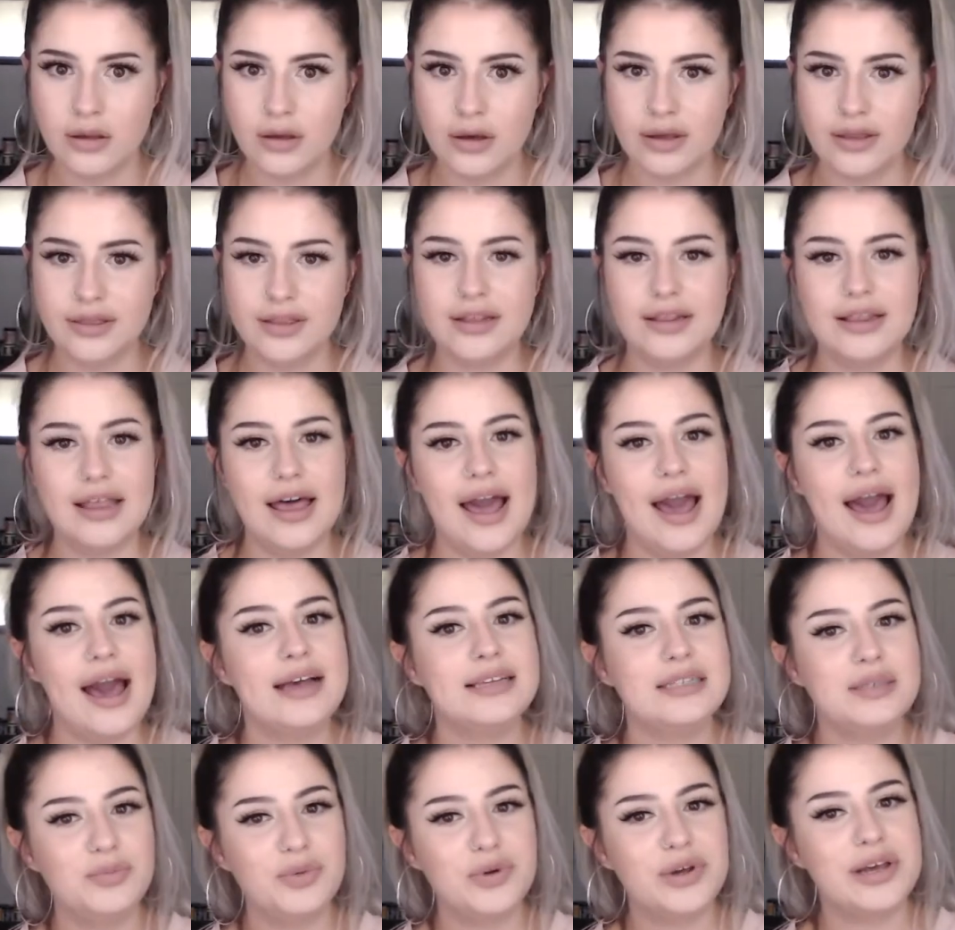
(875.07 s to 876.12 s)
The
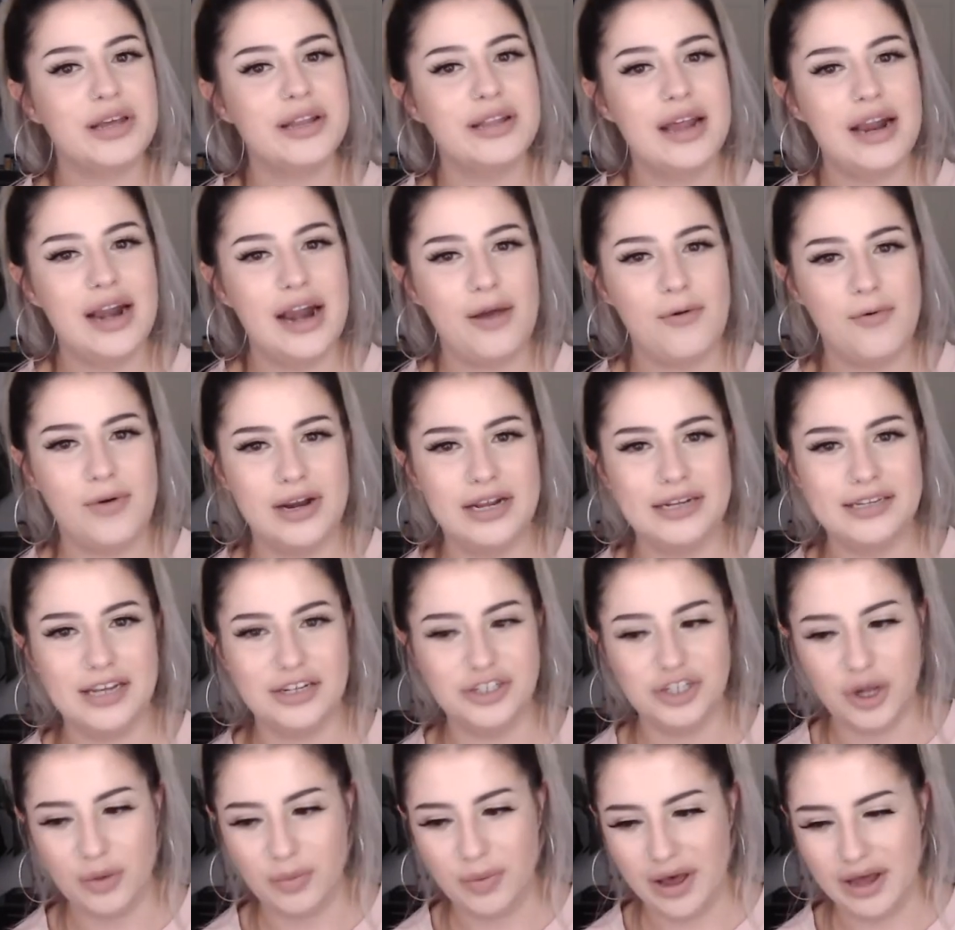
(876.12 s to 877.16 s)
last brand that I want to
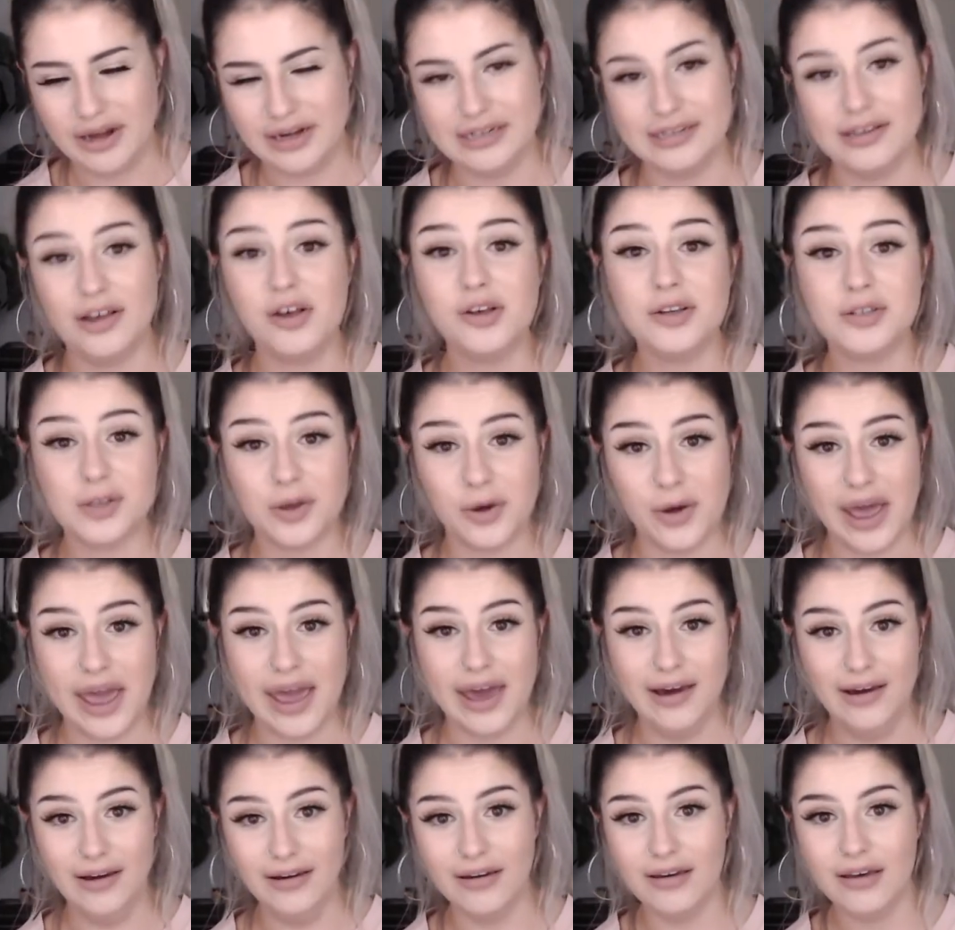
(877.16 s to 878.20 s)
touch up on is also
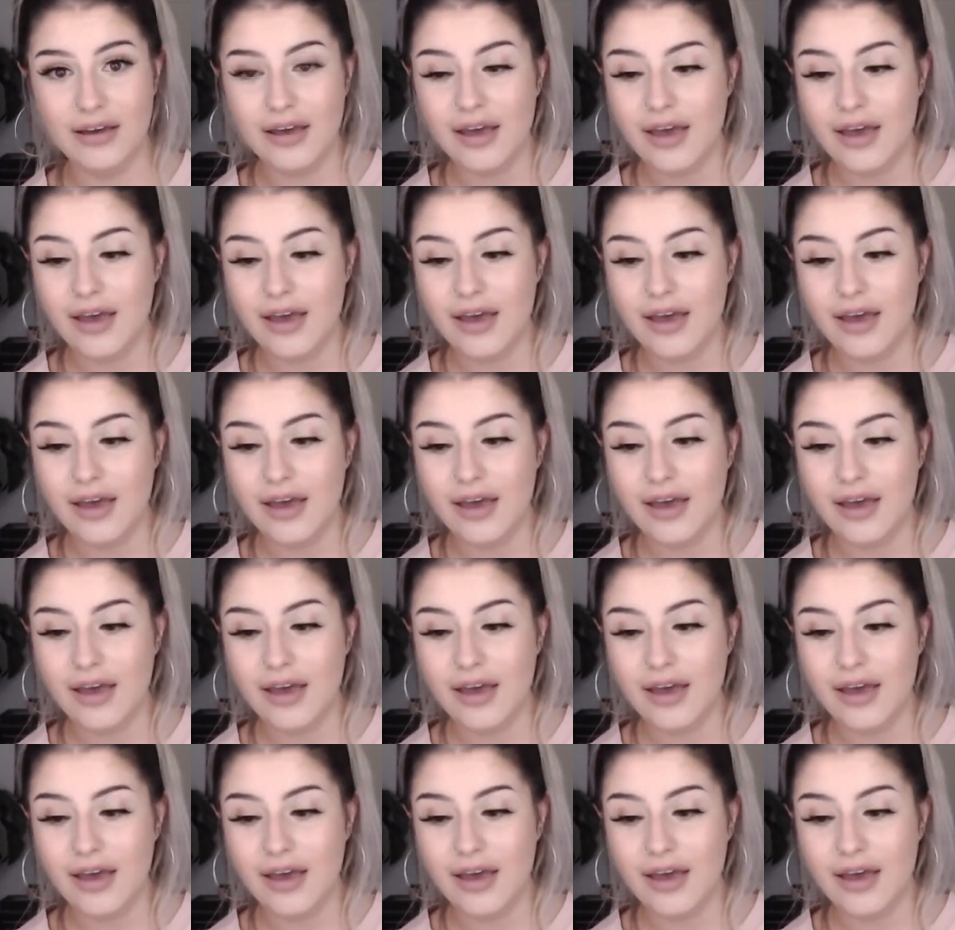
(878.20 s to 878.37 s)
hair,